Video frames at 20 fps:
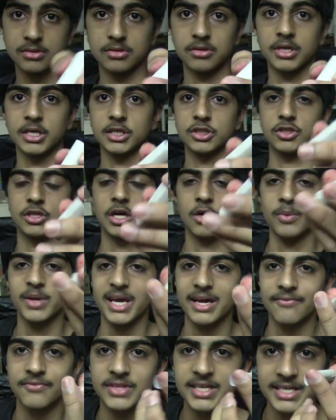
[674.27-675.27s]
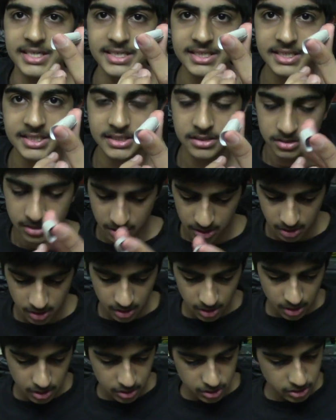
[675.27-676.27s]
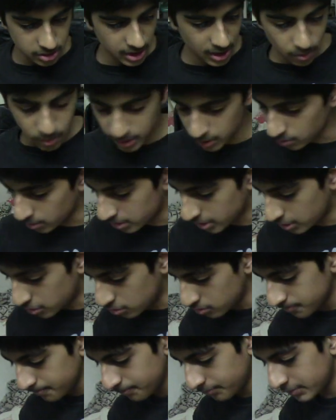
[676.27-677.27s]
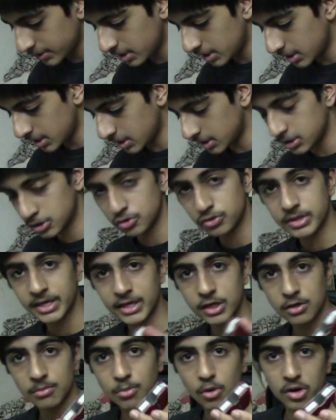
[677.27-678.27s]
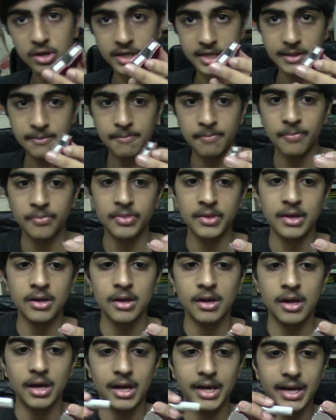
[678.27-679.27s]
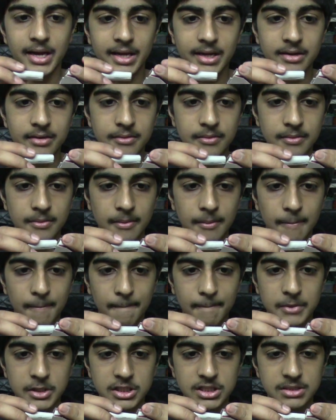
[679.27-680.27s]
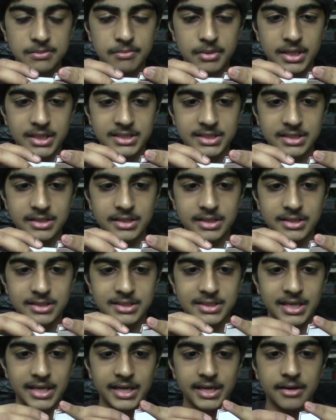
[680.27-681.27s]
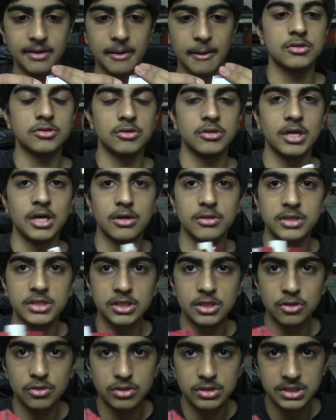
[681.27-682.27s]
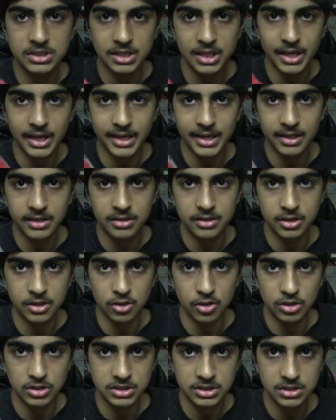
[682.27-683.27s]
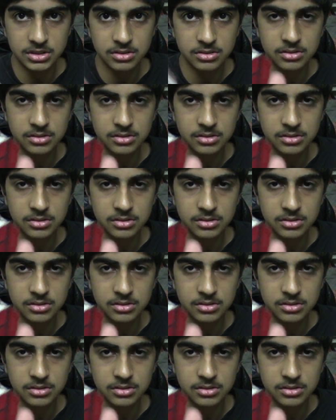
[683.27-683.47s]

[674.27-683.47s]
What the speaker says: Okay, so now we have this. So now what you want to do is you take your body and just place it inside. So now this looks like the nozzle.